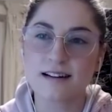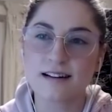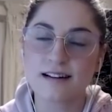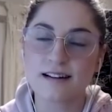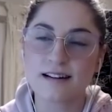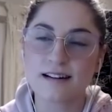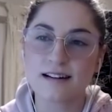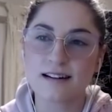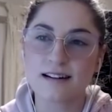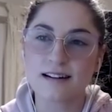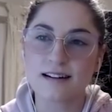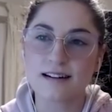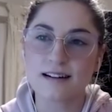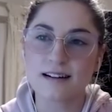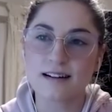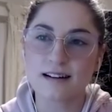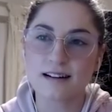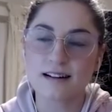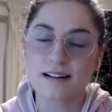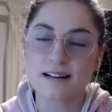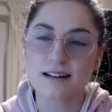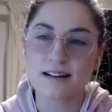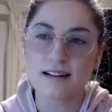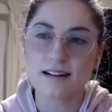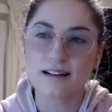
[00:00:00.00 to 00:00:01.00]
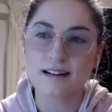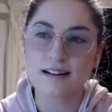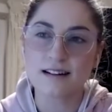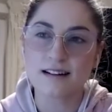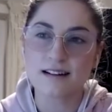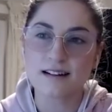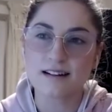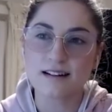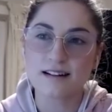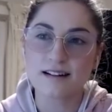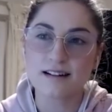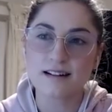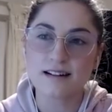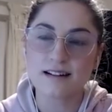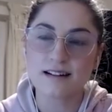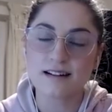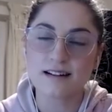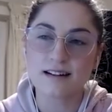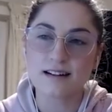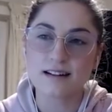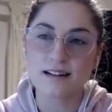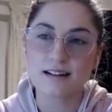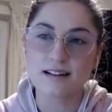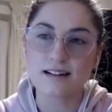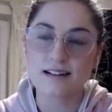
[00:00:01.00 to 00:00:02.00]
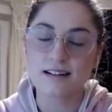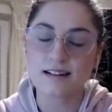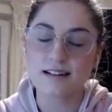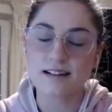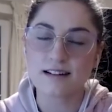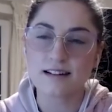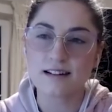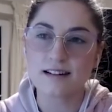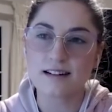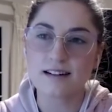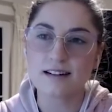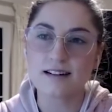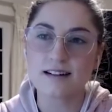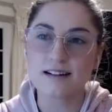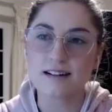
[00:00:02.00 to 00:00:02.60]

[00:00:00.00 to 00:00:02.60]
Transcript: The person shown says nothing.